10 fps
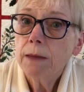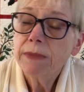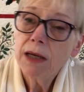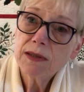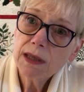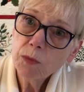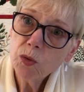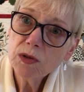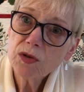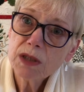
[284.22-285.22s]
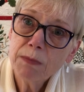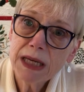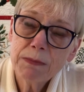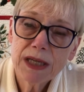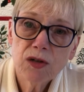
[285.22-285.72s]
Now, some quilters
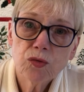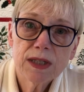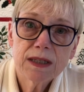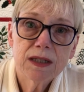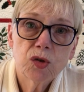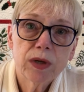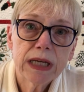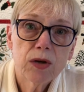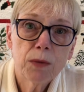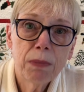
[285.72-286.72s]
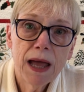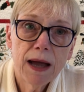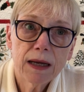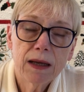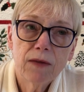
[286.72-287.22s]
might be interested in knowing how to
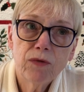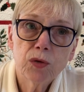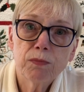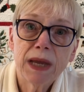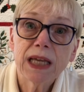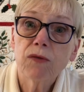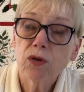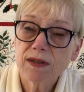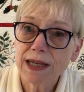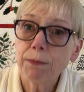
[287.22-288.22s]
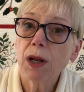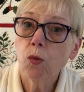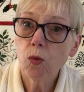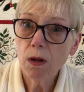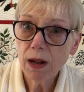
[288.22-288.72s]
block if you're making, for example, a
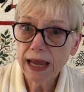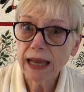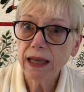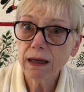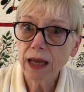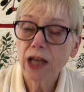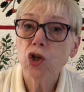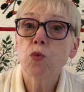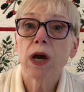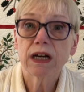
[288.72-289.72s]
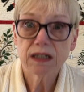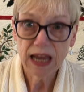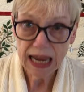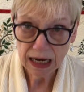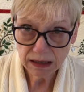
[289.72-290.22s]
wall hanging and you want it to
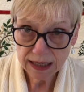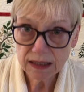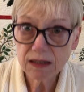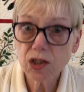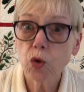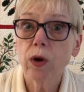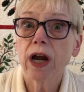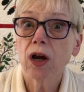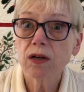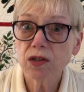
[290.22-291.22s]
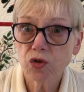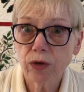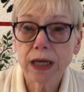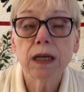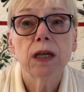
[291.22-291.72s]
hang nice and square and
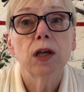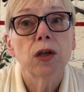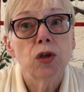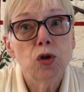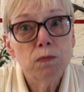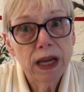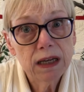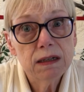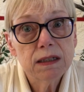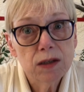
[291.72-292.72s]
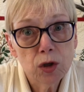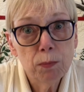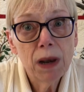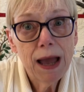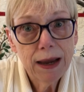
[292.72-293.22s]
straight. You might consider
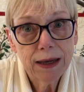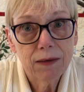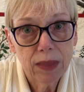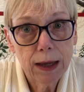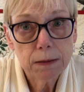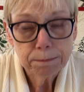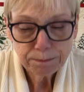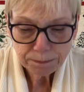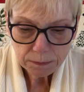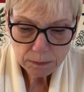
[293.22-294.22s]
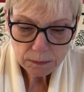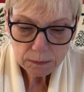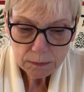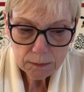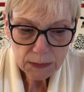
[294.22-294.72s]
blocking that.
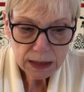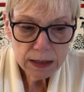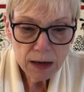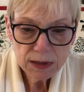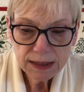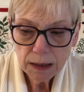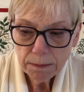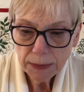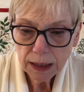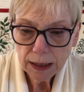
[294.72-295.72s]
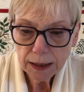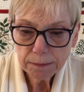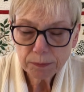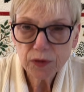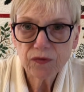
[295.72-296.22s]
Now, some
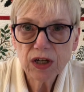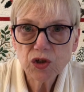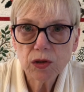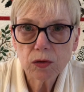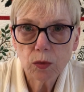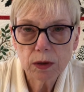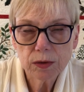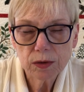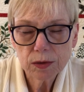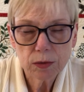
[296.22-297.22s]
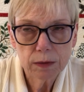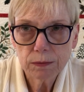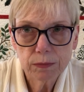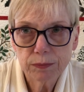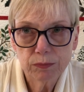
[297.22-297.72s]
professional quilters, or
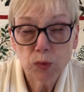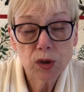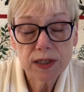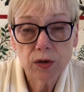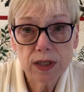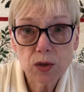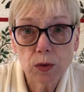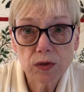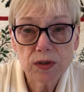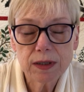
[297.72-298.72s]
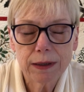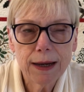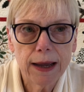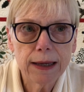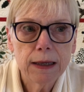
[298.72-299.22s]
more serious quilters than
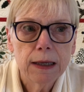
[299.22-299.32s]
I,